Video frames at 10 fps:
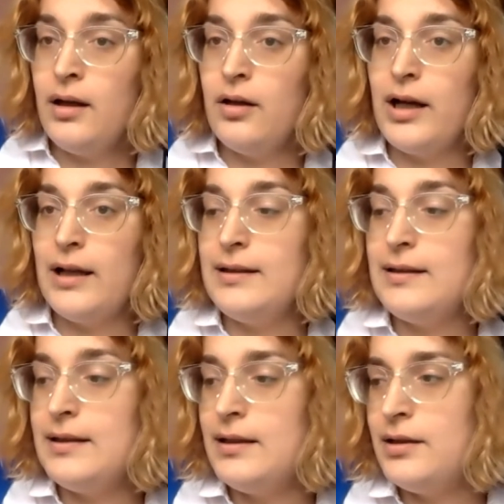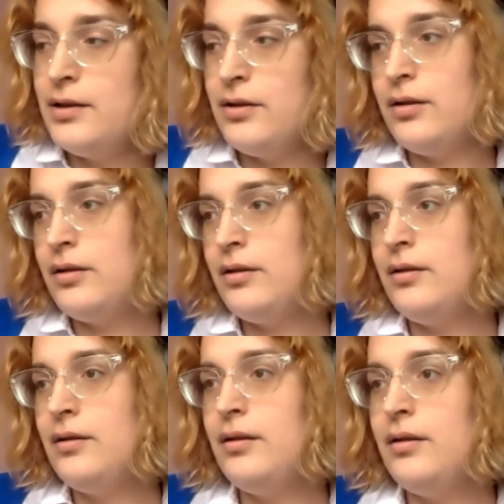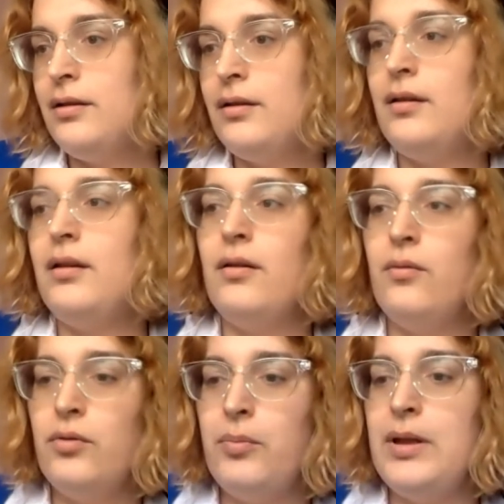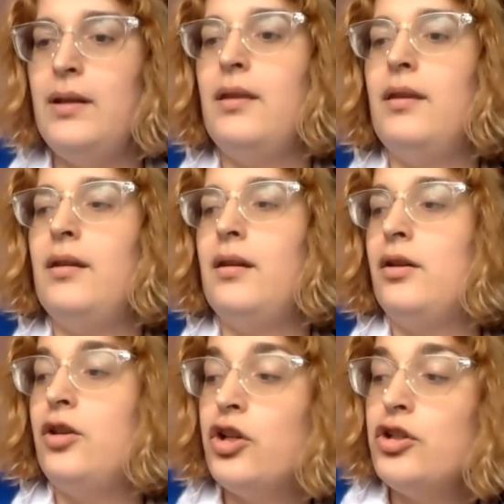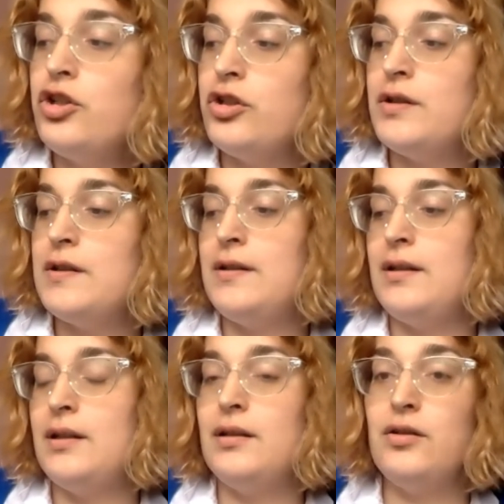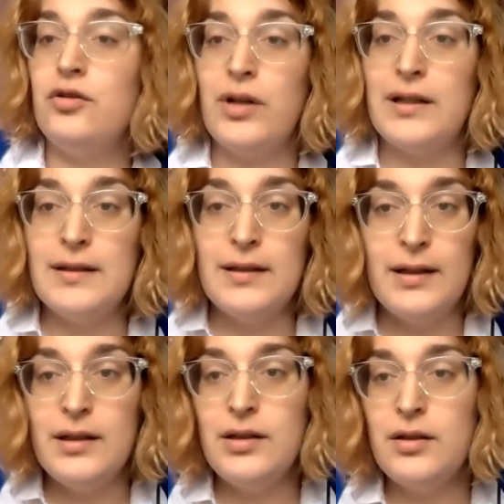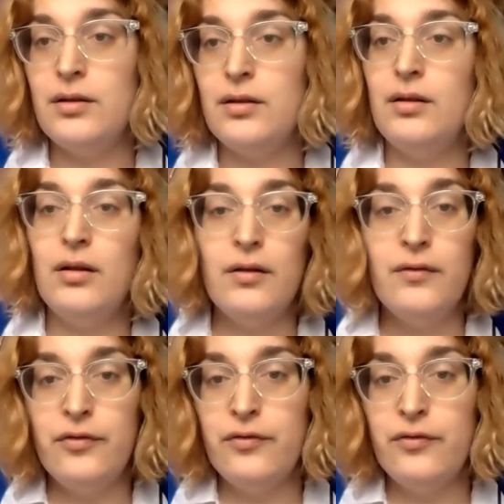Localization would be not just the translation of